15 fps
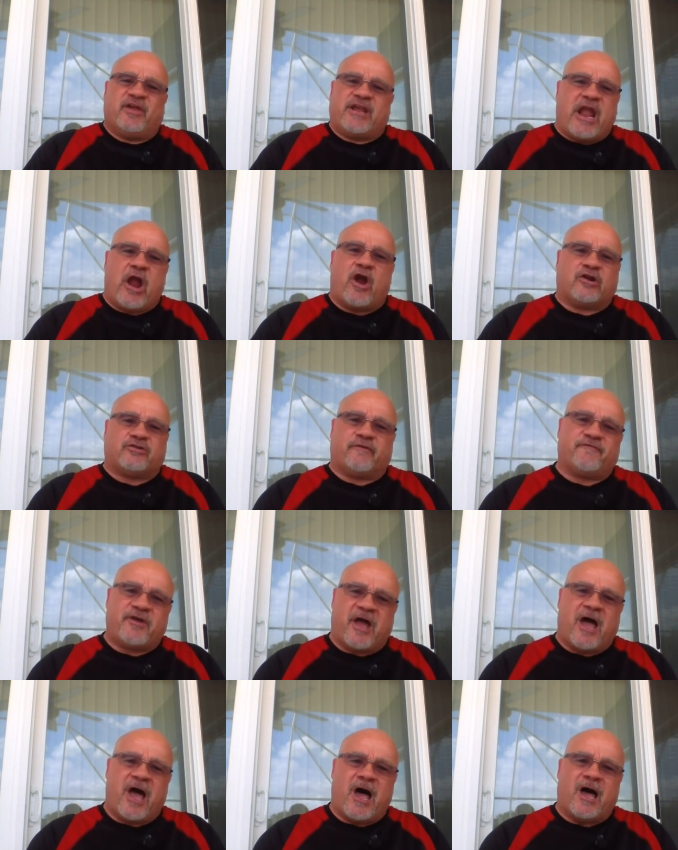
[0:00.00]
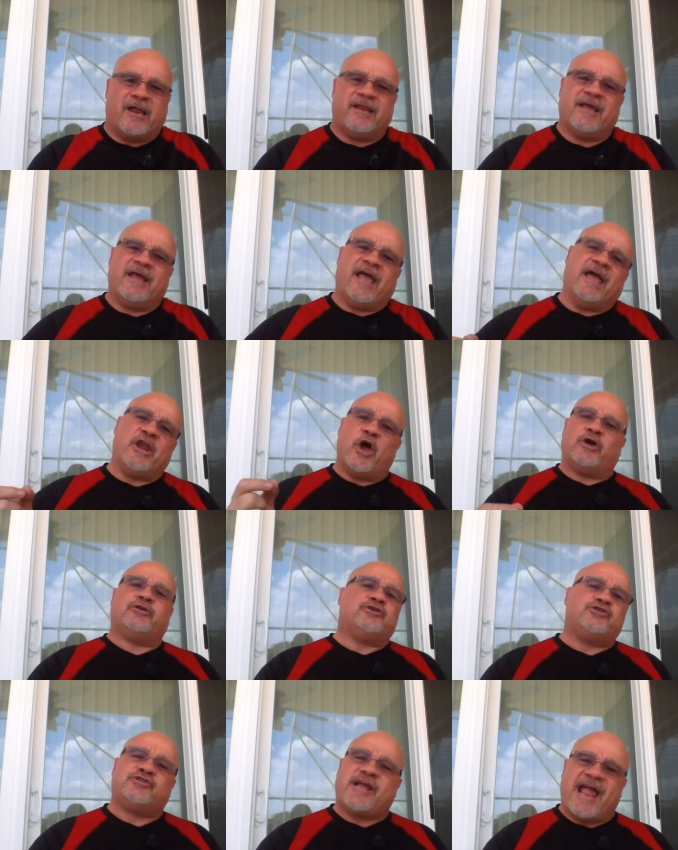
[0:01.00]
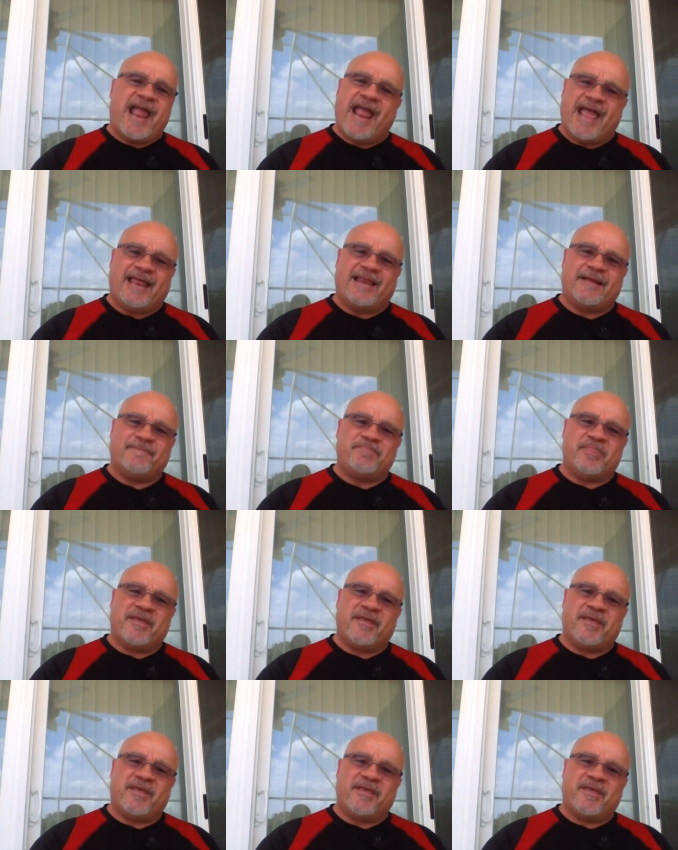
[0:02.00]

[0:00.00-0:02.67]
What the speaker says: the character of God and understand